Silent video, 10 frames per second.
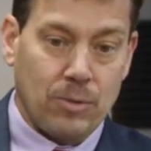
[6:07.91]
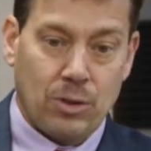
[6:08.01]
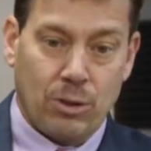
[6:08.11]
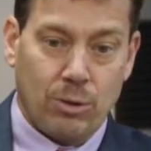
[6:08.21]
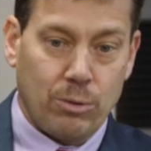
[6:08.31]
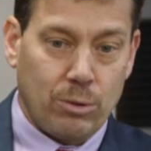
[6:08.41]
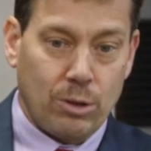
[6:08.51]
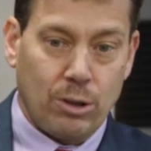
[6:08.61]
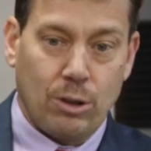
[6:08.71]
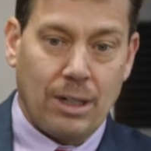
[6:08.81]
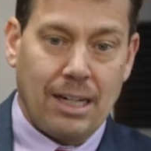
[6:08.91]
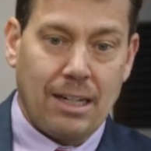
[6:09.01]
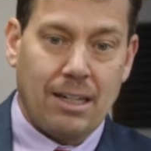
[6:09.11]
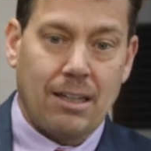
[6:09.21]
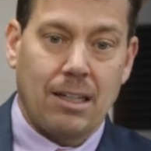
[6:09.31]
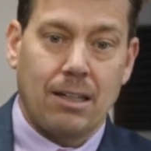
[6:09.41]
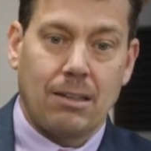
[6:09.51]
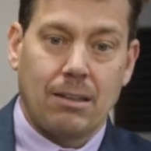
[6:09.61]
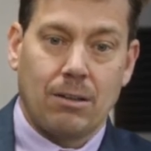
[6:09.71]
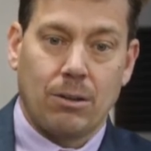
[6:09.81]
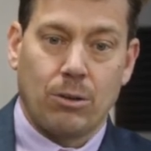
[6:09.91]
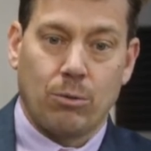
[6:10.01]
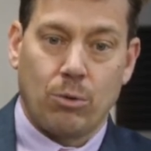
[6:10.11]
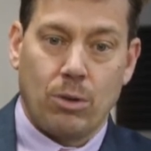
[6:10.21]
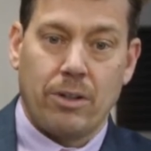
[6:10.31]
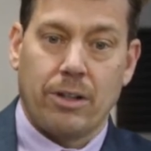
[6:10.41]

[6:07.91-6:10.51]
So, you know, I think the role